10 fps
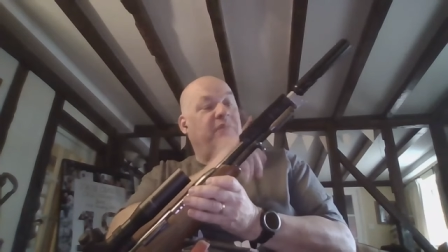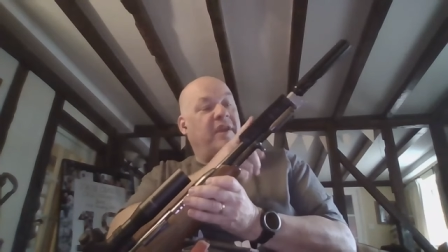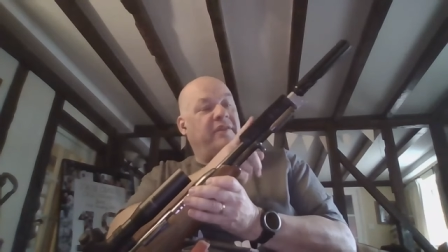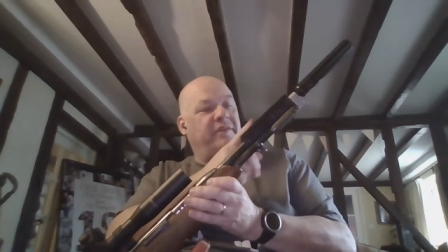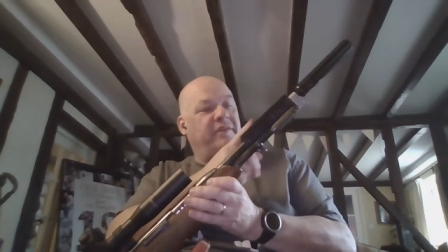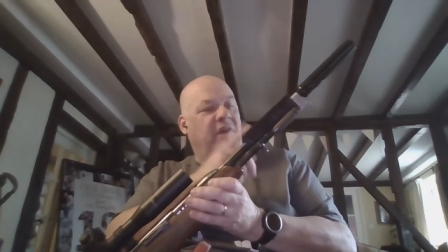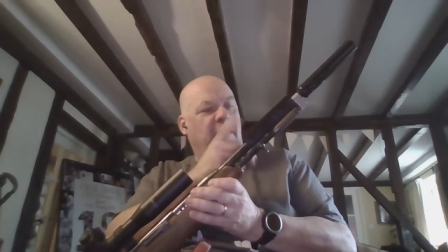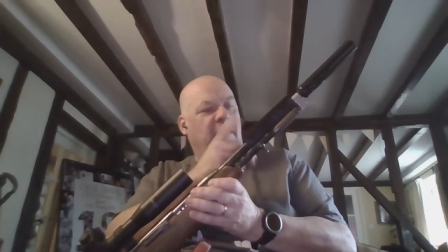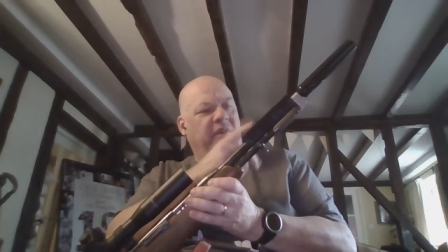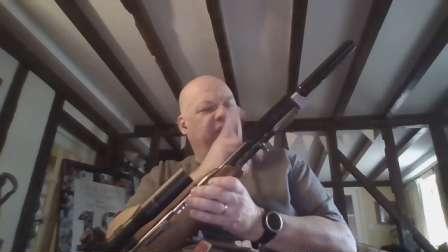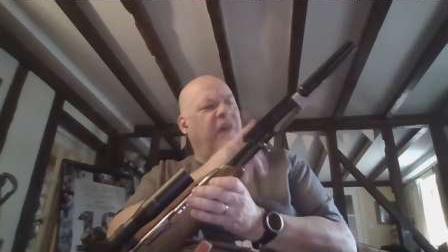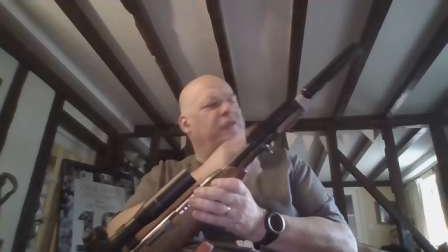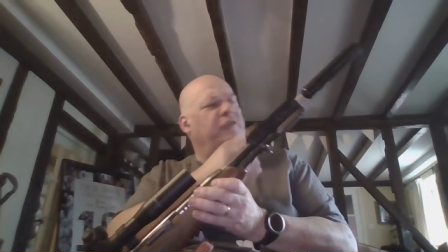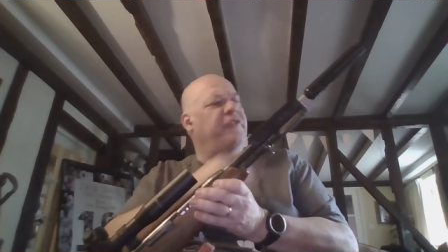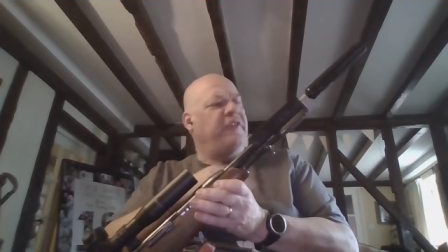There's, uh, I think it's
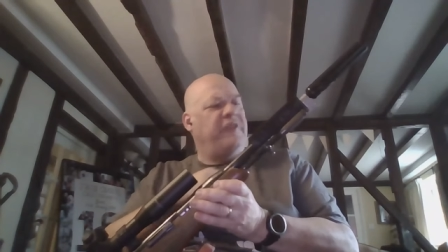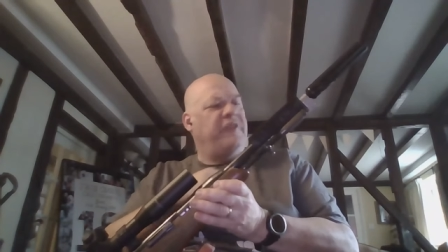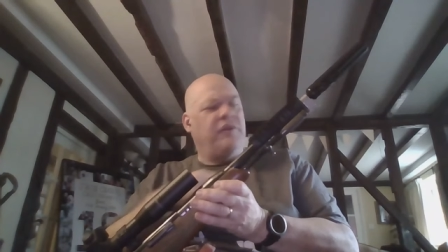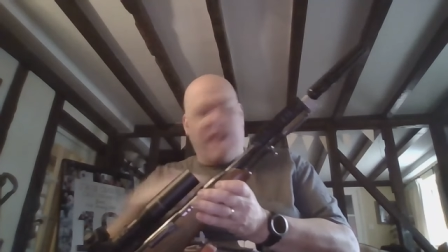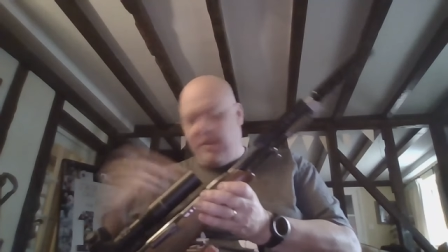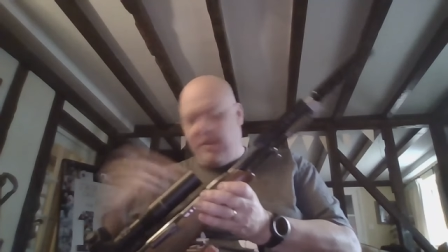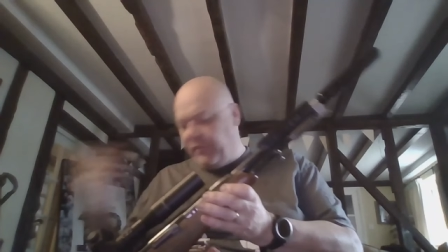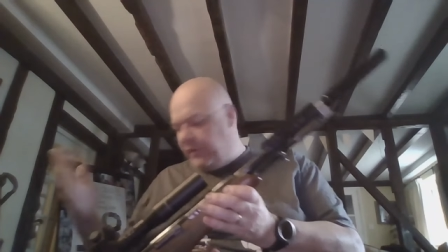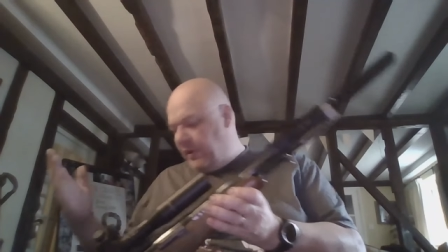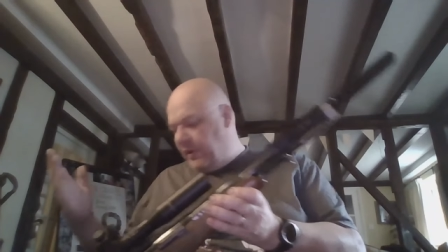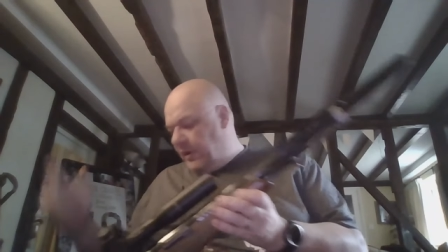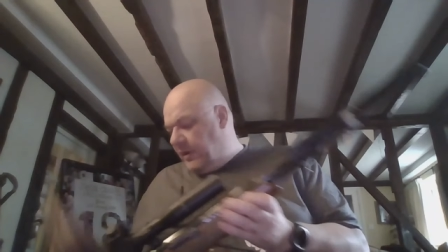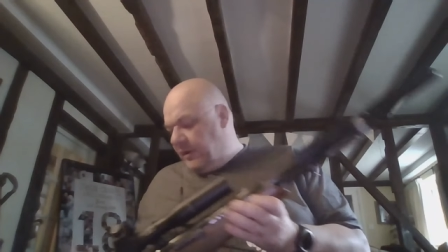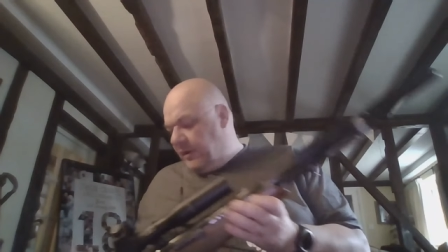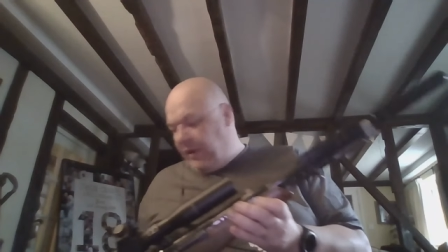160 grams,
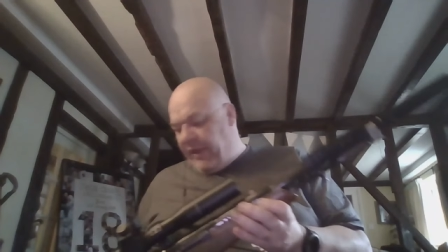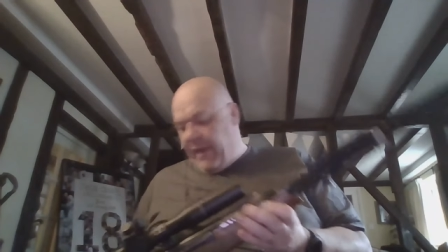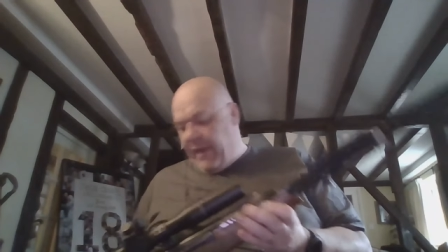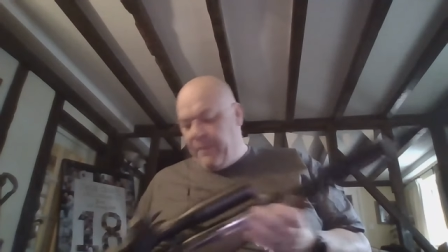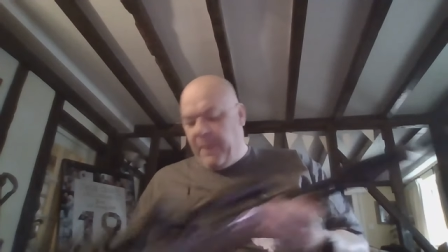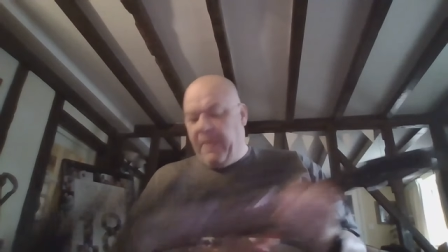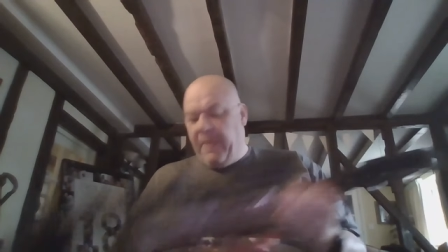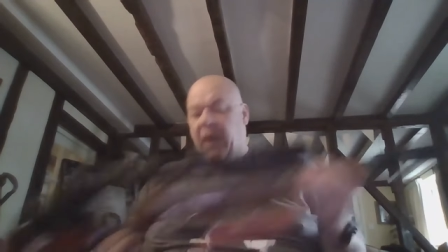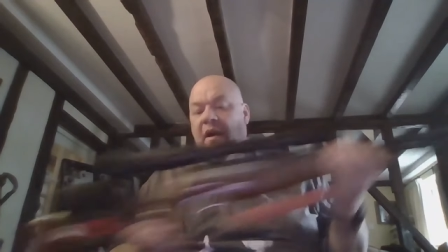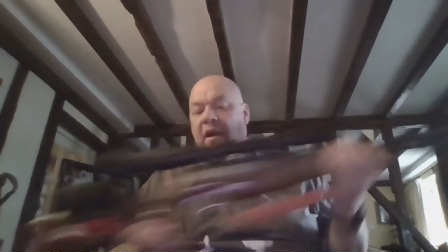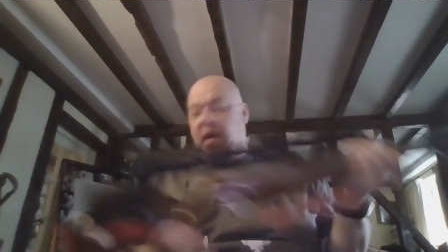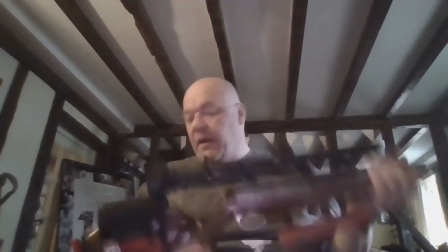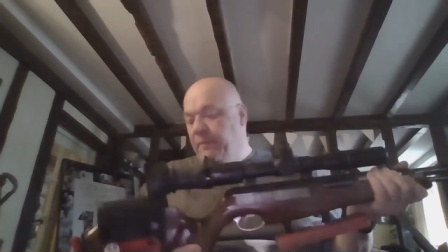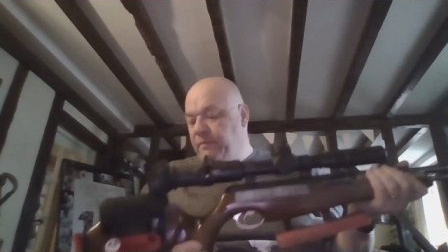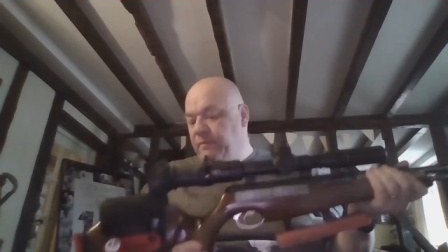like that.
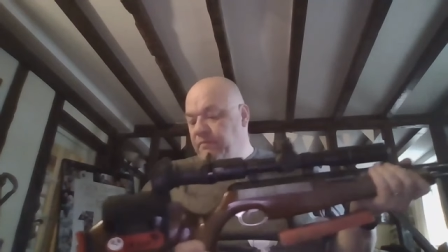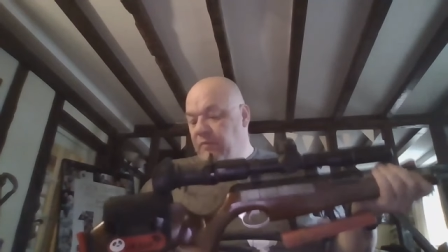Um,